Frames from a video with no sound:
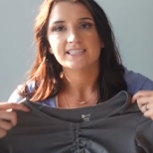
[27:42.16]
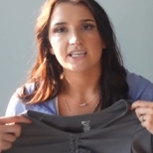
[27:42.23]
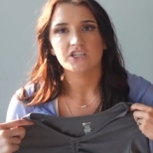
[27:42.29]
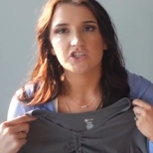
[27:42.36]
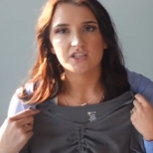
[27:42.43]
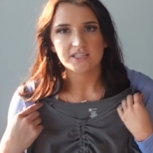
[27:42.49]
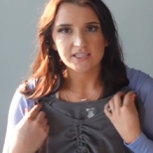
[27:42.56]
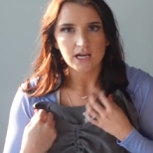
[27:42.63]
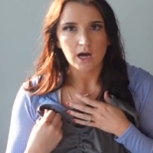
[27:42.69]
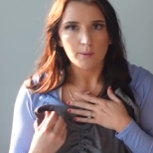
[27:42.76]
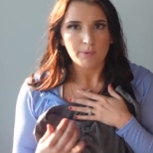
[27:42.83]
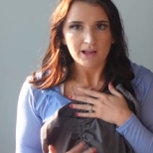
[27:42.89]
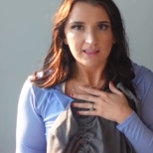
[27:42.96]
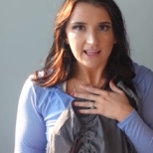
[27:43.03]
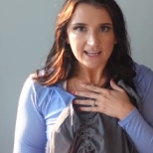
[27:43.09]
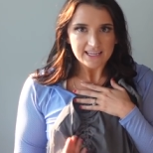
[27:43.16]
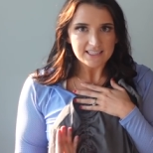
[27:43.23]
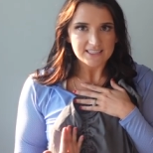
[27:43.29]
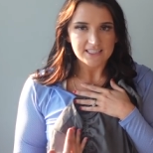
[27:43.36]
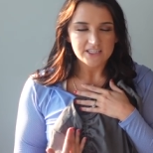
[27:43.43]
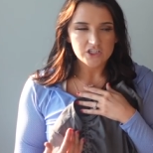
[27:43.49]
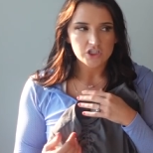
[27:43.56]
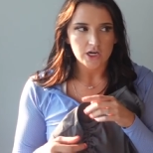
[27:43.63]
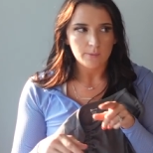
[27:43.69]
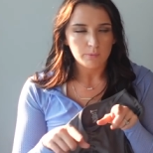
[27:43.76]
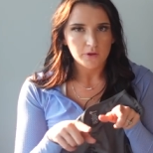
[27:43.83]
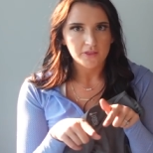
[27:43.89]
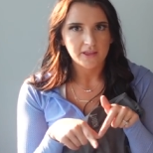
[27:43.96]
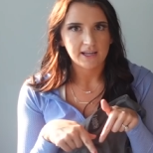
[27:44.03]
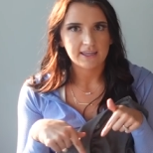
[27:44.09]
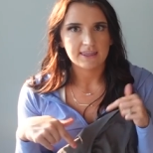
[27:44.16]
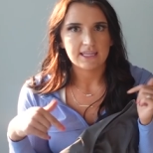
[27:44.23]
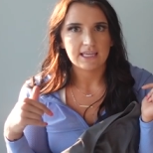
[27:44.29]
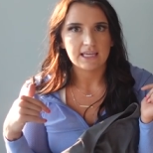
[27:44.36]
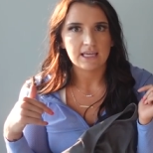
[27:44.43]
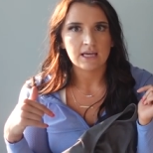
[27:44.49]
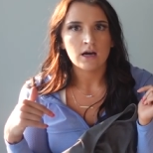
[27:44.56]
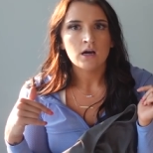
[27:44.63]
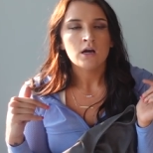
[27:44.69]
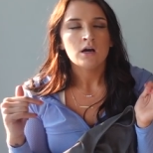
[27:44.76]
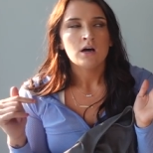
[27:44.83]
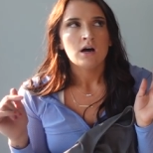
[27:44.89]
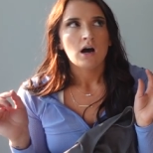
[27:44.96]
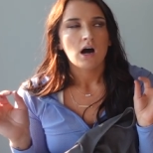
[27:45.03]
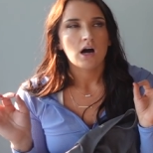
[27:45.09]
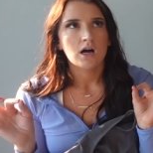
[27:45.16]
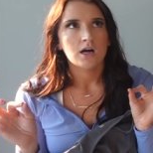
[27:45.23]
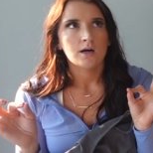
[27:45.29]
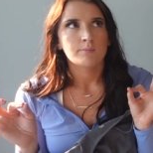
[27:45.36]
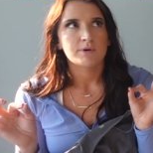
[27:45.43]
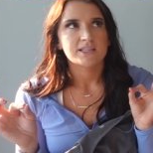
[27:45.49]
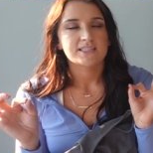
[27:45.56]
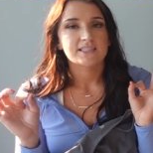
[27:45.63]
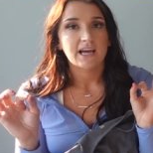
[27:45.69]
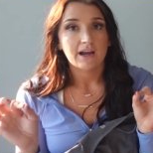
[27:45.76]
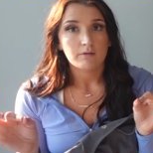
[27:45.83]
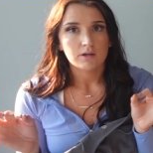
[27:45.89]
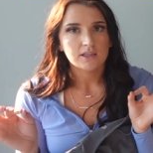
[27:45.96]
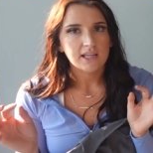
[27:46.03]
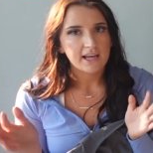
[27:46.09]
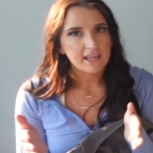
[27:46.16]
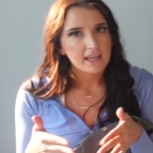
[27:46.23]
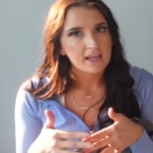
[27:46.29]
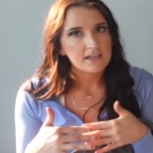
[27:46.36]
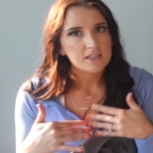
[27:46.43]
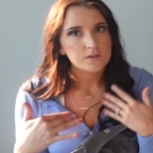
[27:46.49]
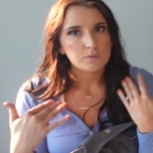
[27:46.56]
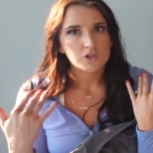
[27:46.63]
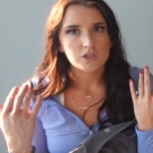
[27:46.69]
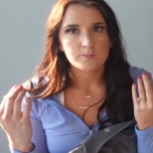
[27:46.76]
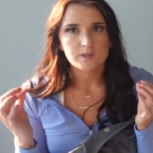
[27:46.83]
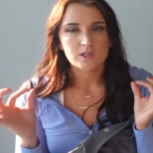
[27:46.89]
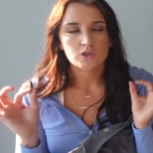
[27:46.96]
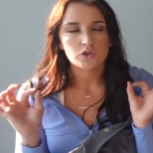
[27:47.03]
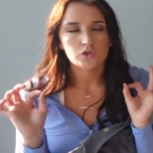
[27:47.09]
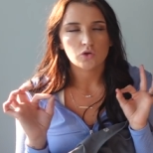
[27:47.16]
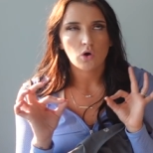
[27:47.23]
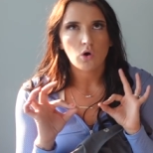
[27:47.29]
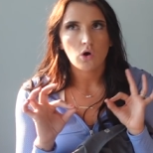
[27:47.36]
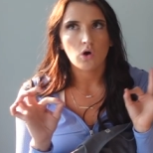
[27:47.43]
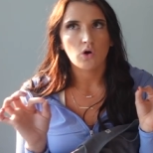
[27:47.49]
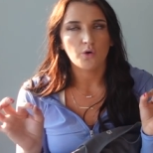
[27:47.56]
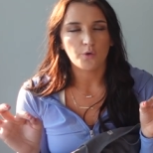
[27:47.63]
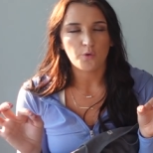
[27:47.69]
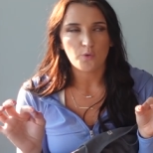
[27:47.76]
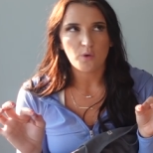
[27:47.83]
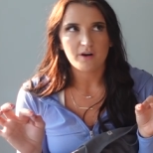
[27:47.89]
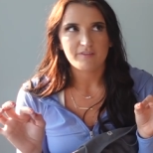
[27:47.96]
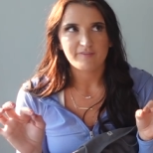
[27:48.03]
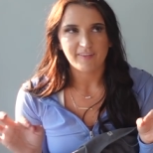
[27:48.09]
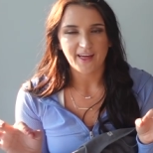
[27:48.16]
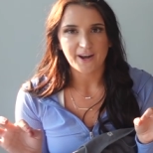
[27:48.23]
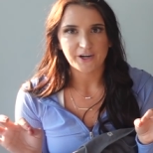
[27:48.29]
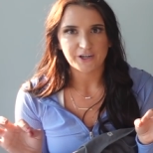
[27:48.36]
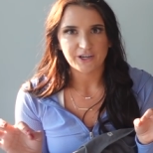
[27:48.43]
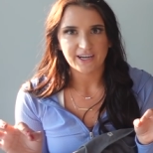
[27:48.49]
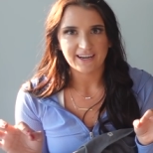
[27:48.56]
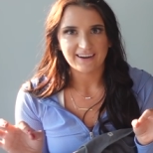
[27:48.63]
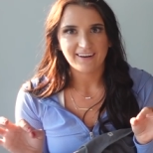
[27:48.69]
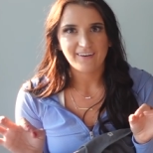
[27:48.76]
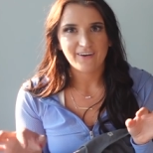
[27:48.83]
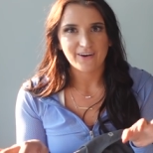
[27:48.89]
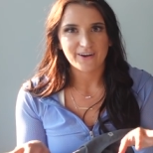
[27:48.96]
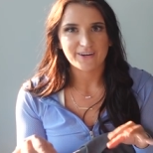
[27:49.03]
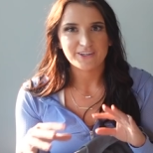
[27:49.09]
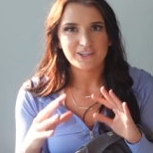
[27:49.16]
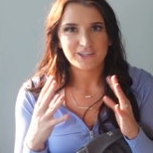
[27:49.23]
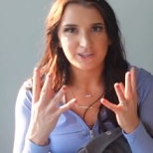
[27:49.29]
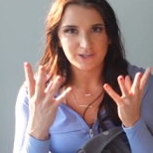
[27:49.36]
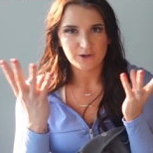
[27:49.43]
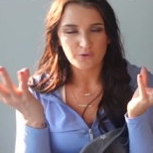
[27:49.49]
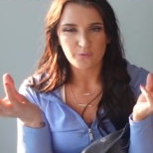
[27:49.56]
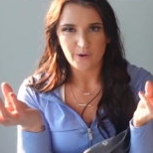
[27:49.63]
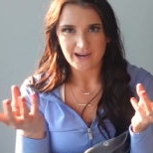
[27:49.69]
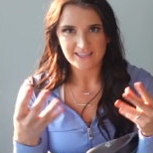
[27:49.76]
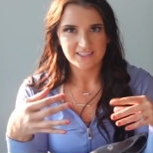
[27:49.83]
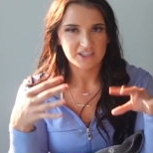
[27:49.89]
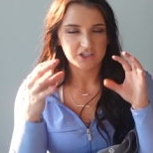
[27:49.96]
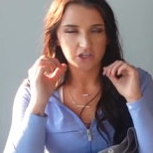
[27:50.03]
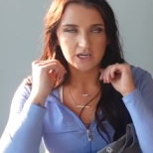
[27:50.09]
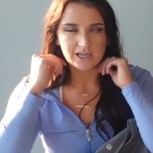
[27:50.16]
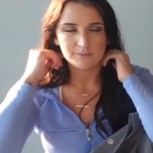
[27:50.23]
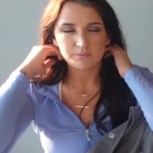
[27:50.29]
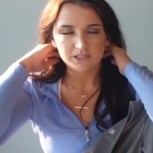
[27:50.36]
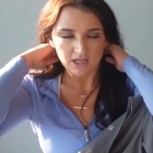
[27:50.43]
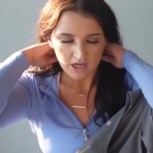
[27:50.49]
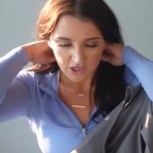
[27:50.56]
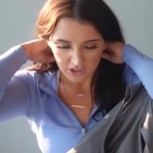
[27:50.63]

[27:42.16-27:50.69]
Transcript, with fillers: cinch this up. I like it cinched up with like the Siren leggings. It would just be so flattering on your waist and your hips.